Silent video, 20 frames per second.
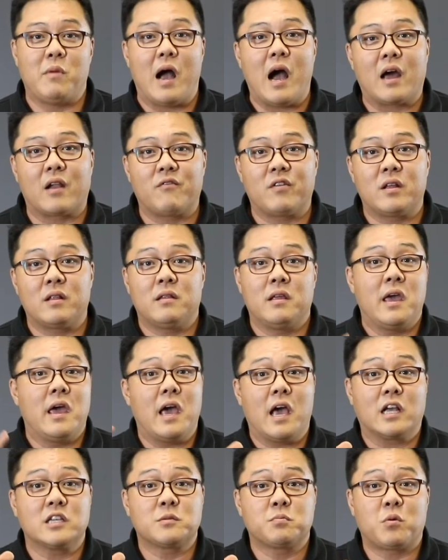out of it.
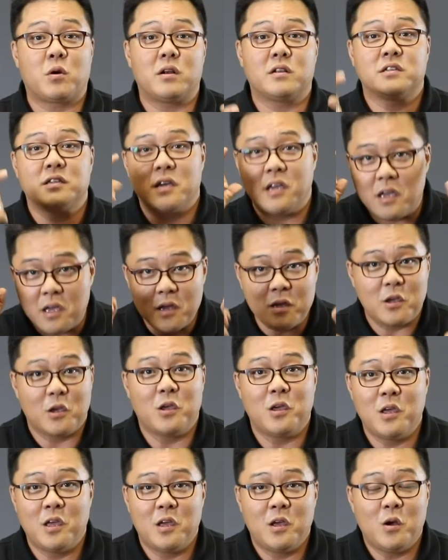Experts,
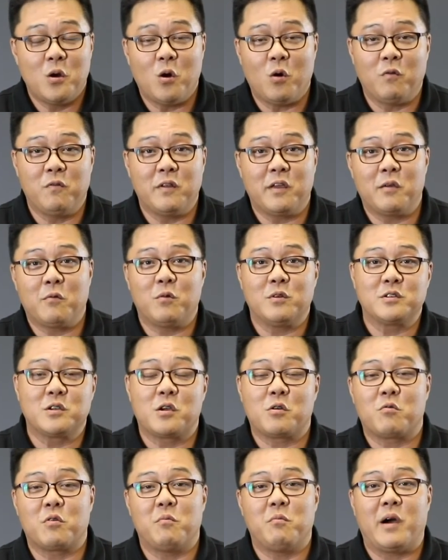hopefully it was a
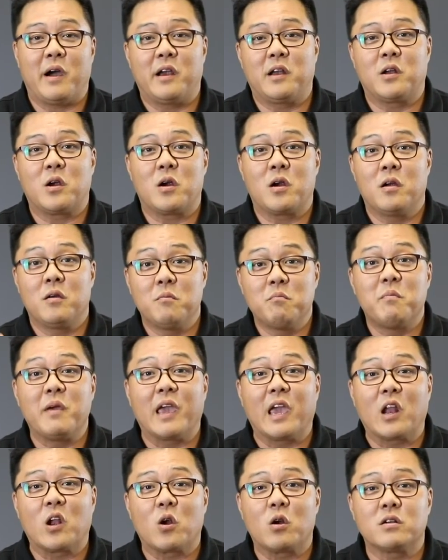good reminder.
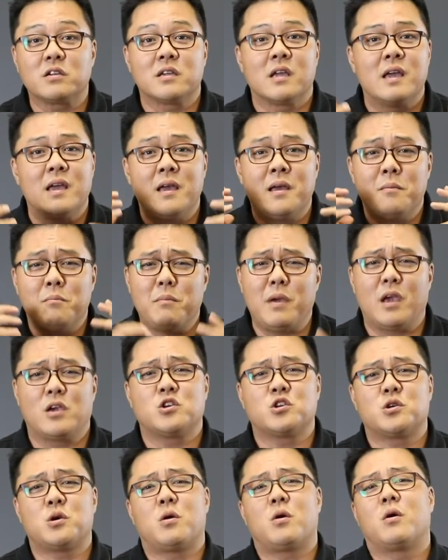Beginners, make
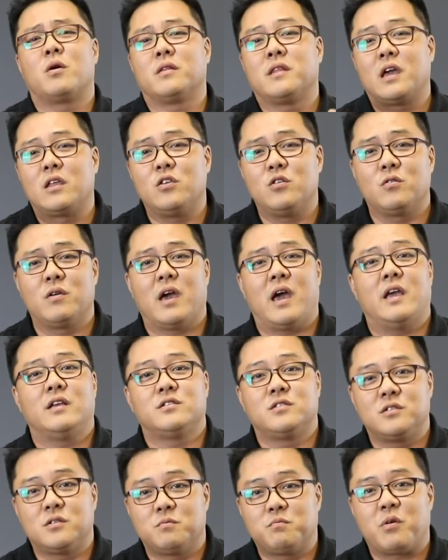sure that you
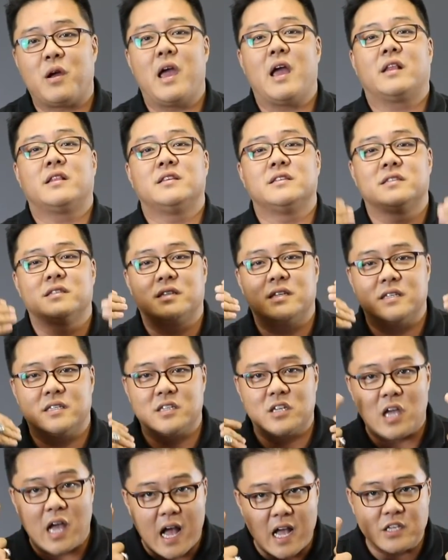guys practice
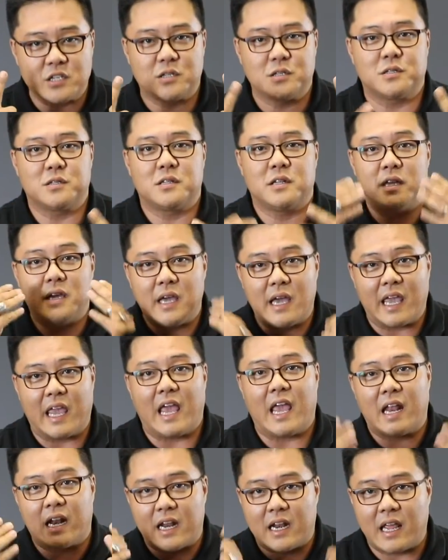this consciously
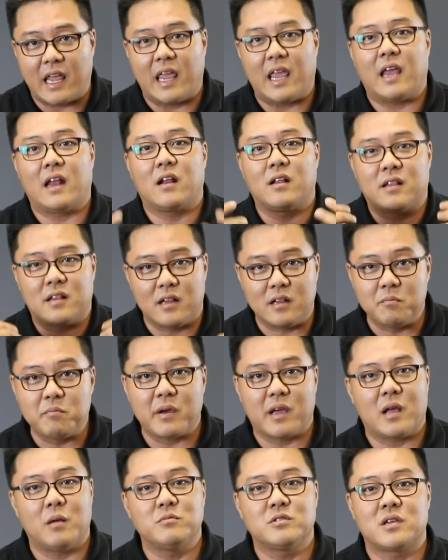again and again until it
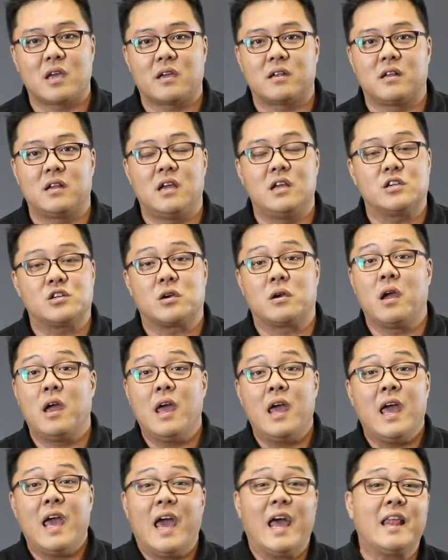becomes second nature,
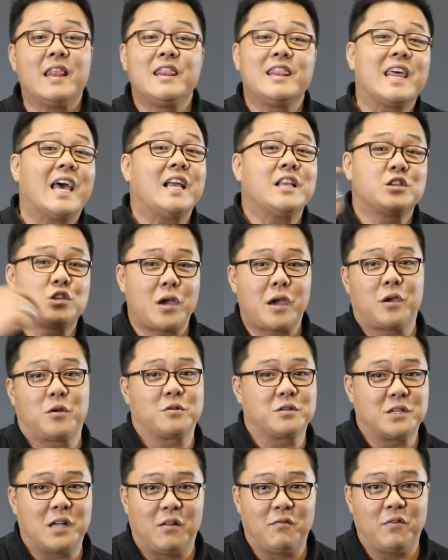and then check
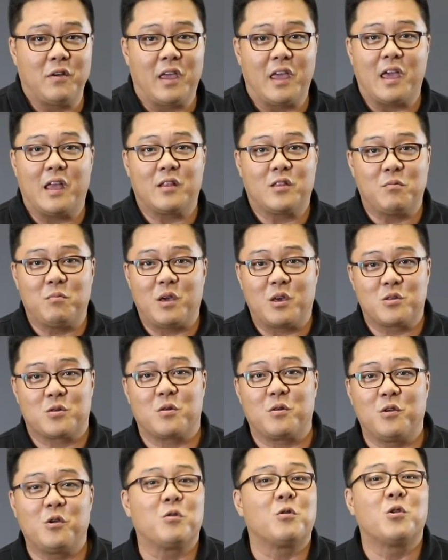yourself again to make
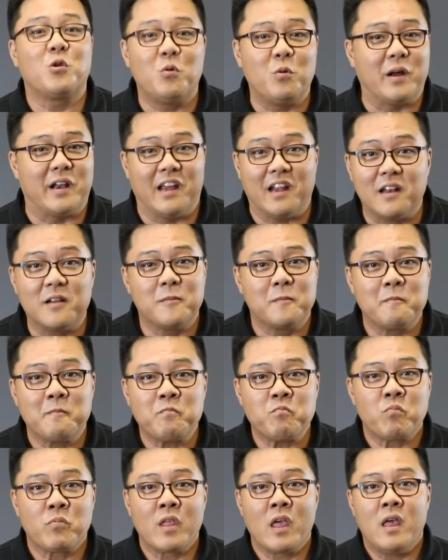sure you're doing it
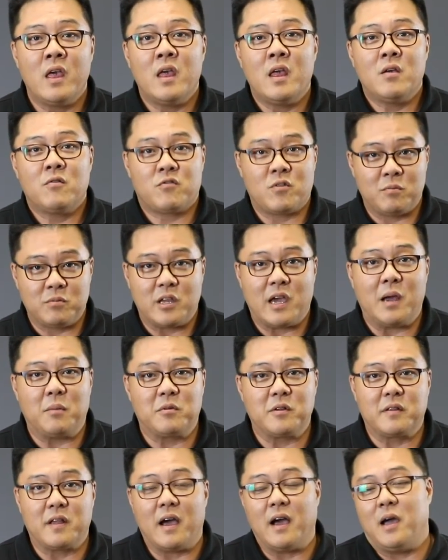from time
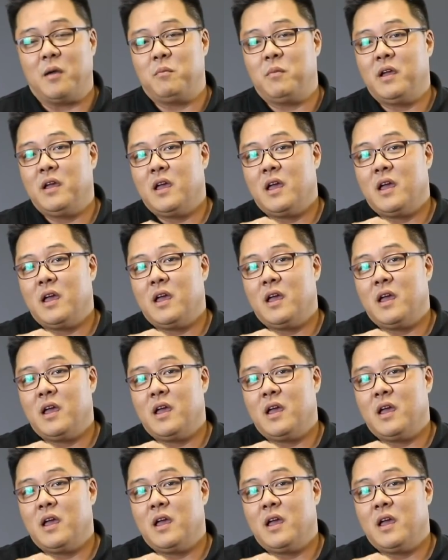to time.